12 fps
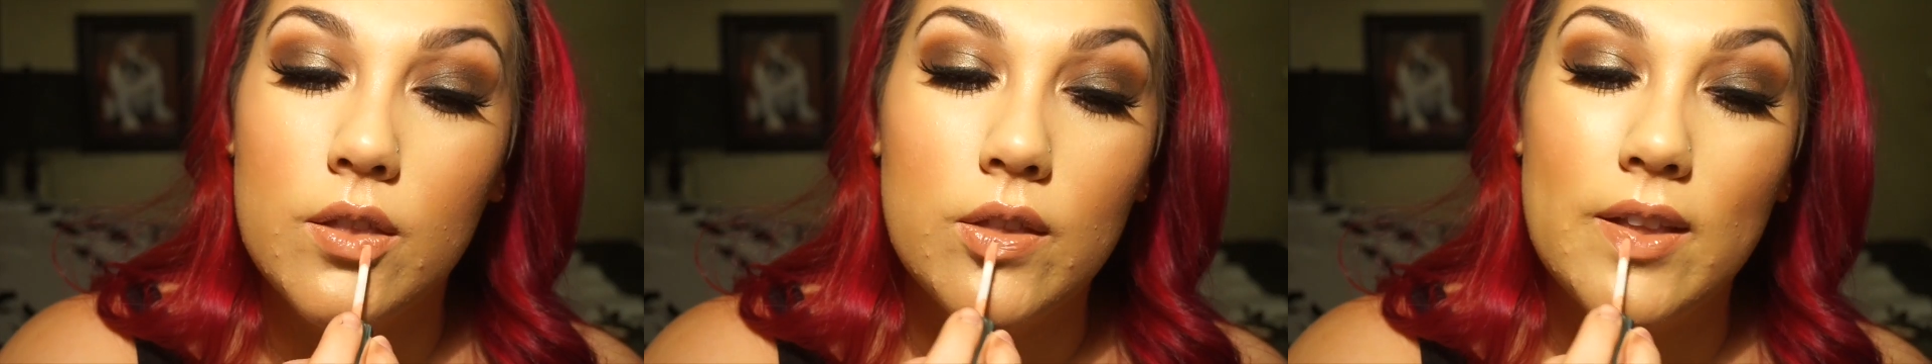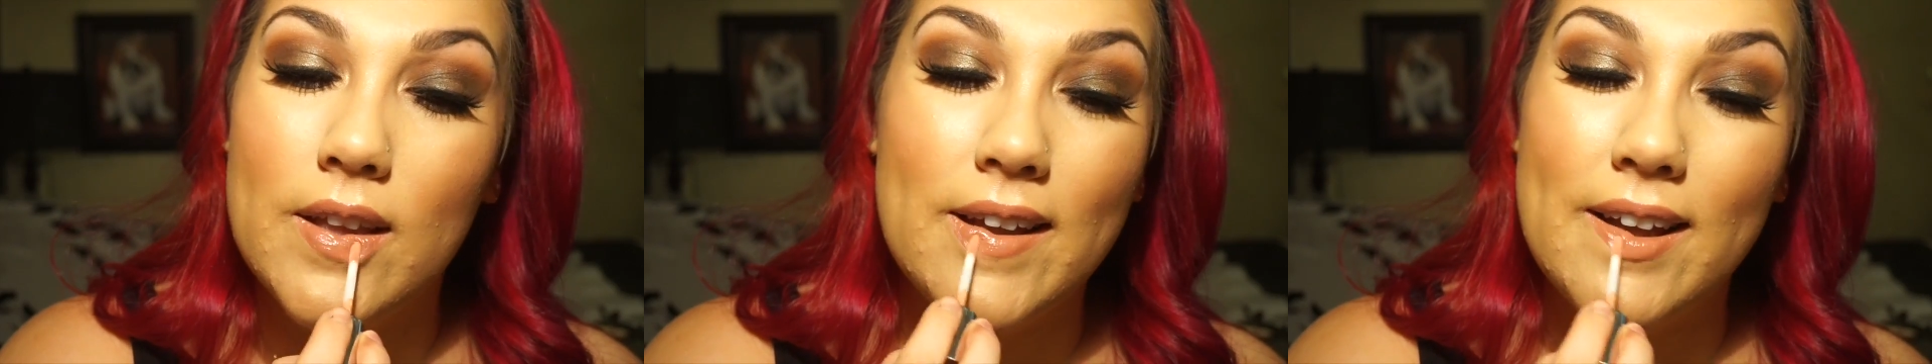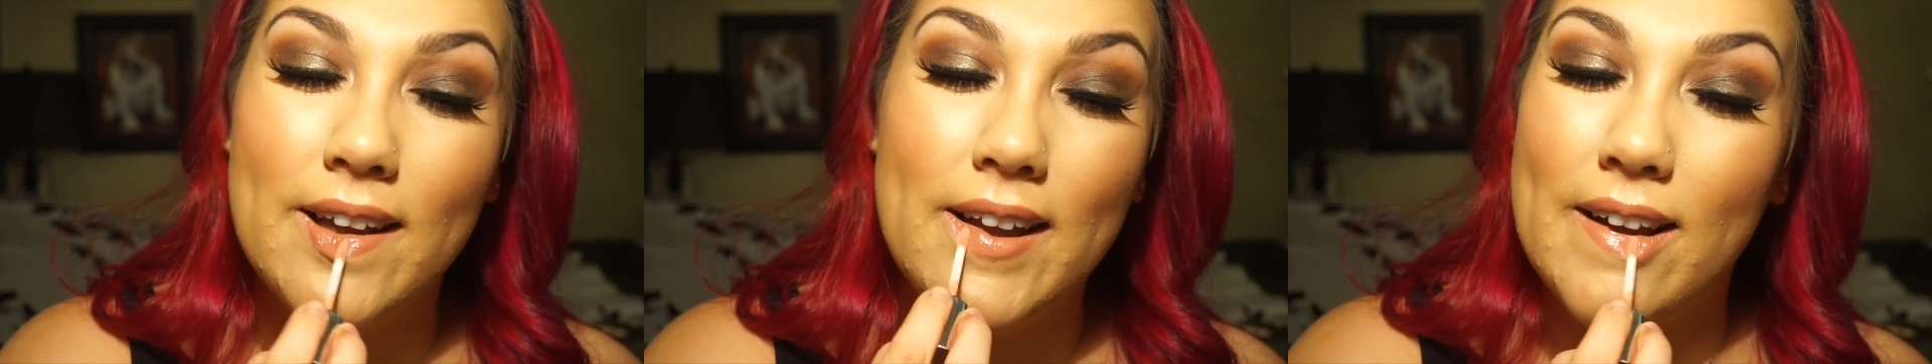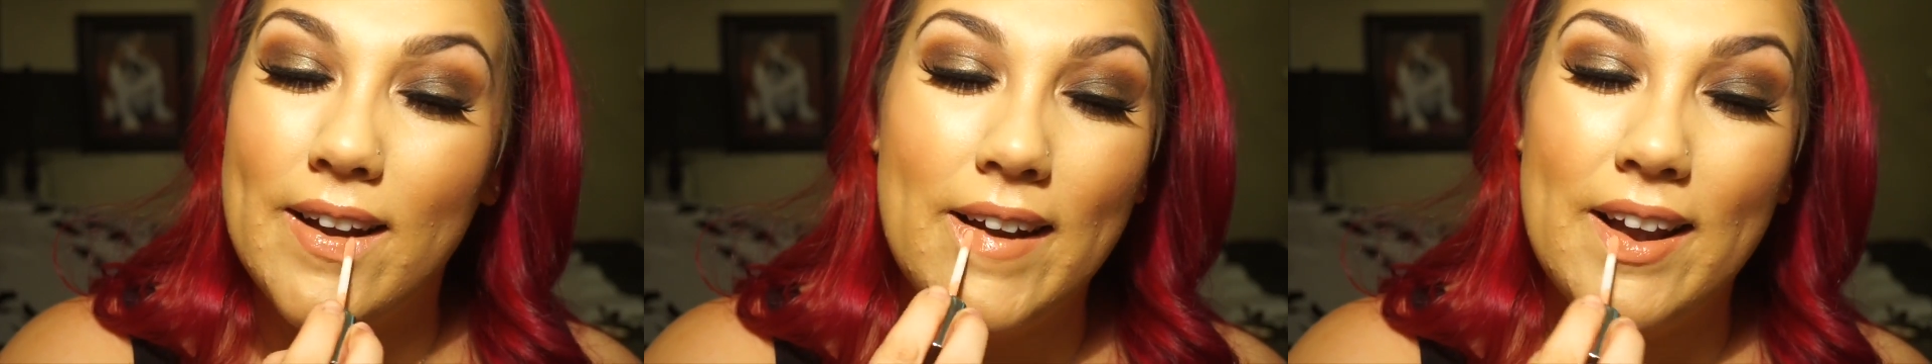so I'm going to take the
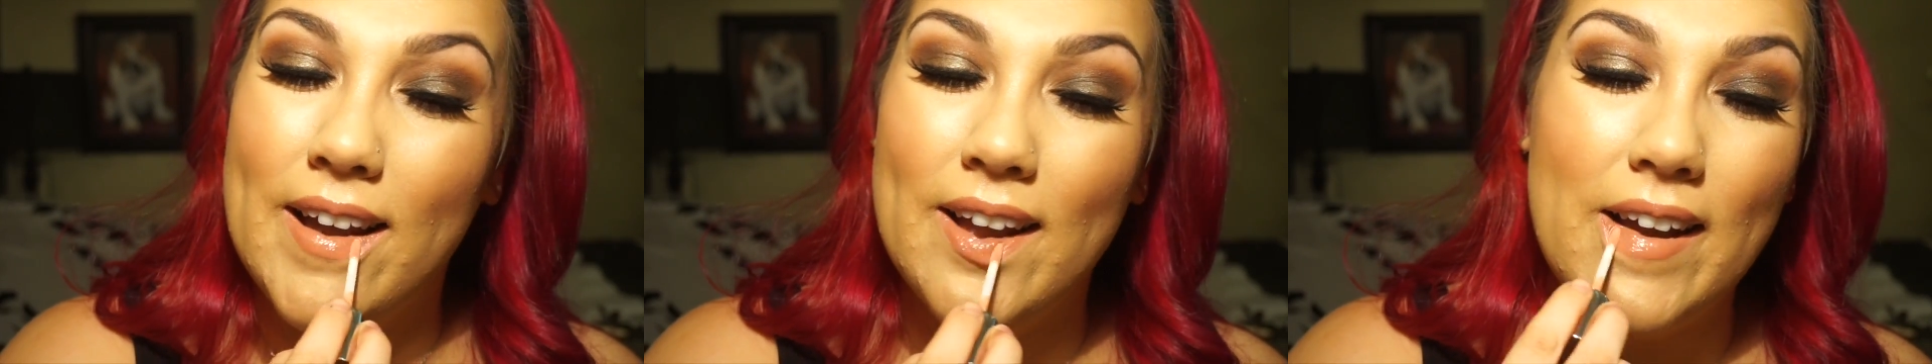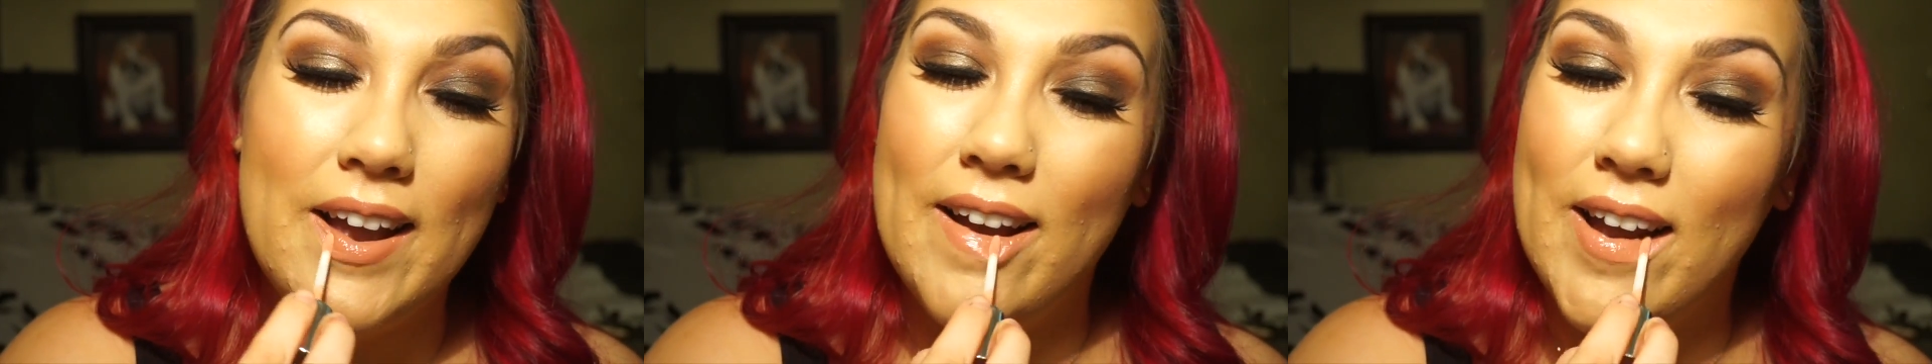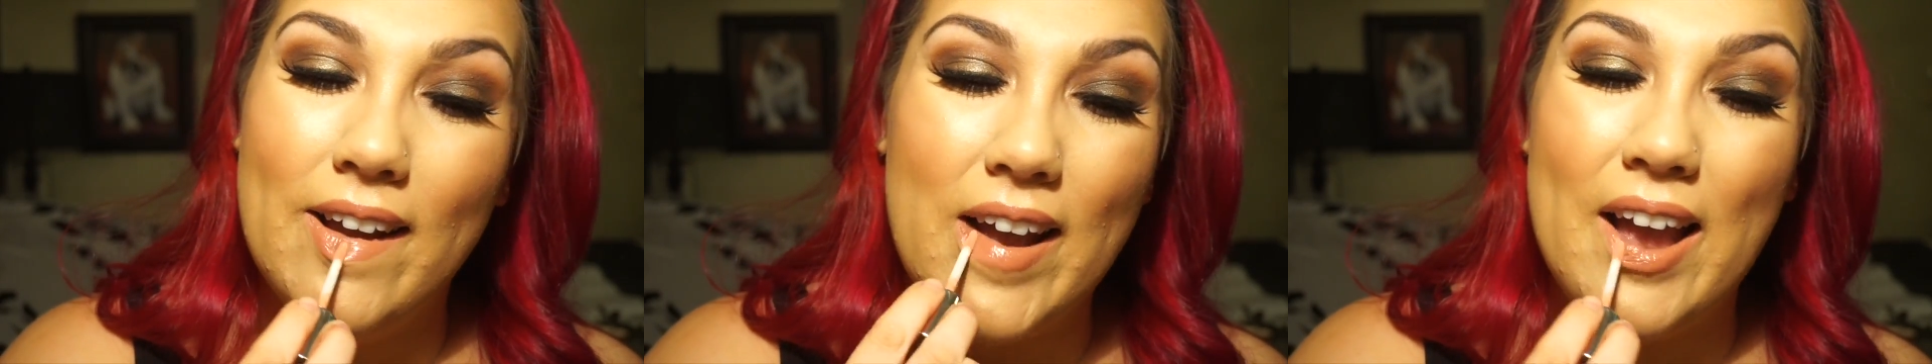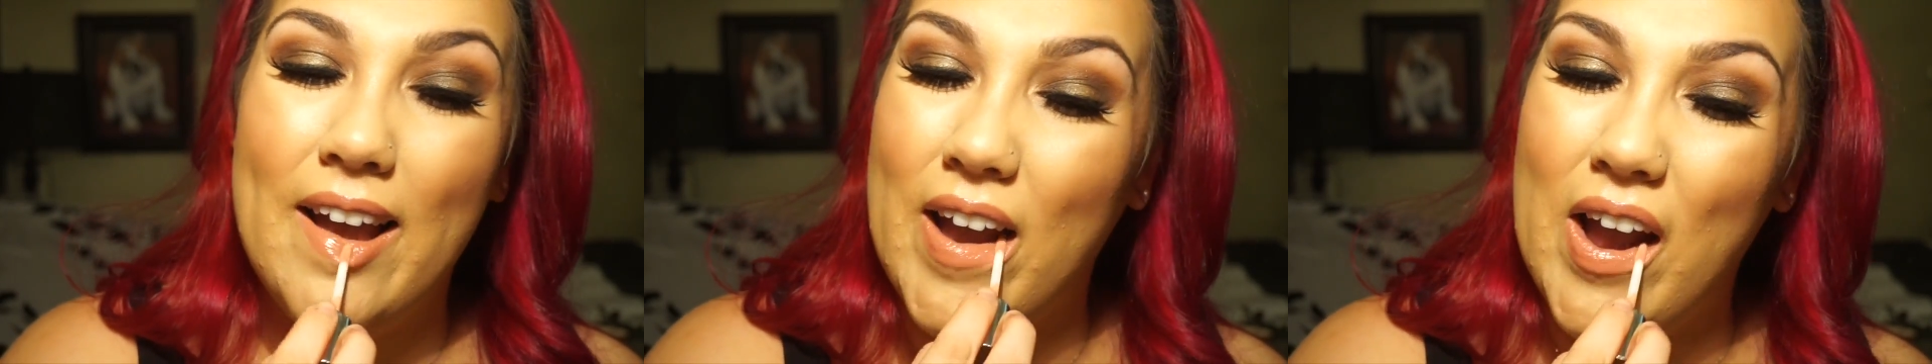Buxom lip gloss,